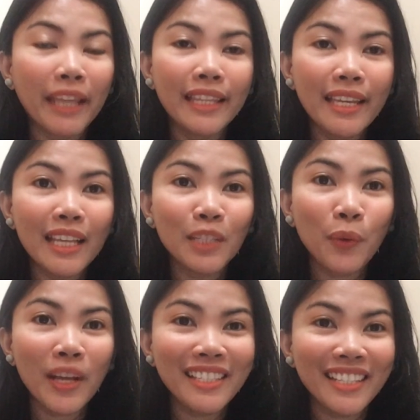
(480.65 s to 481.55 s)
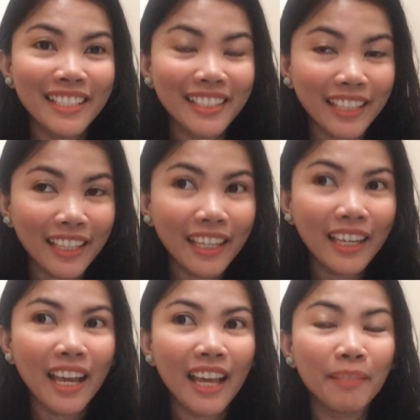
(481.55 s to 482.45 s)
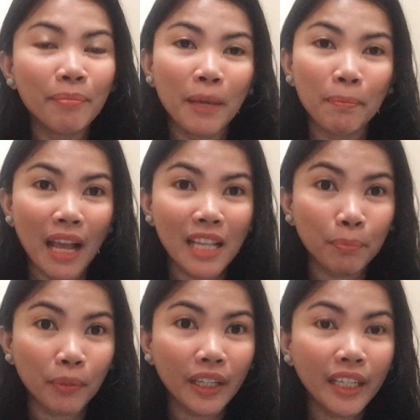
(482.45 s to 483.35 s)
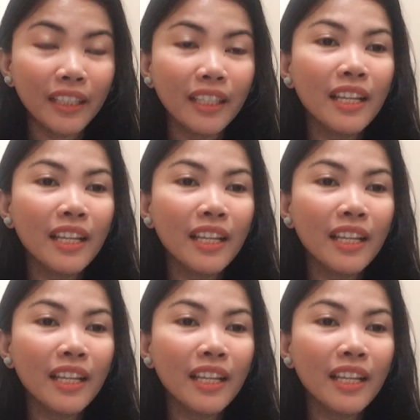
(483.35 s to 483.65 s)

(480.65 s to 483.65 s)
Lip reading: DS-160 and my passport.